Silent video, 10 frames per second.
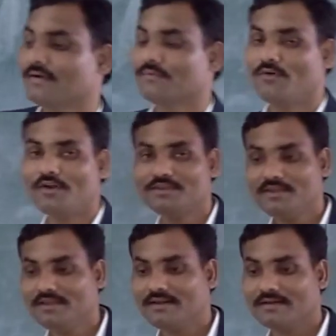for
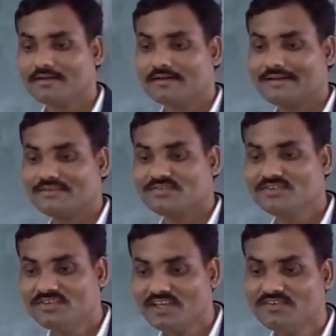their
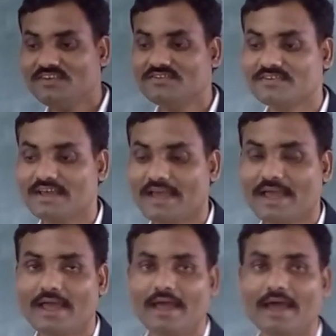
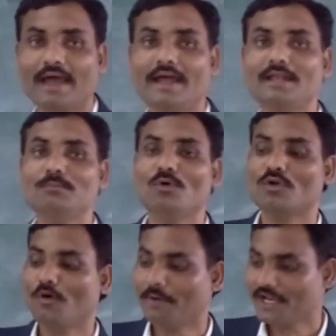synthesis and mode
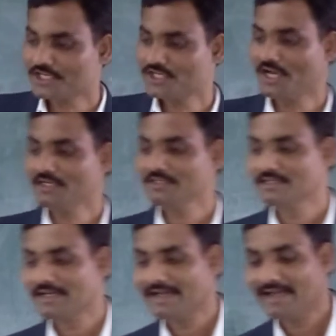of action
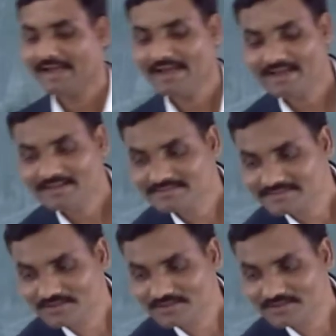has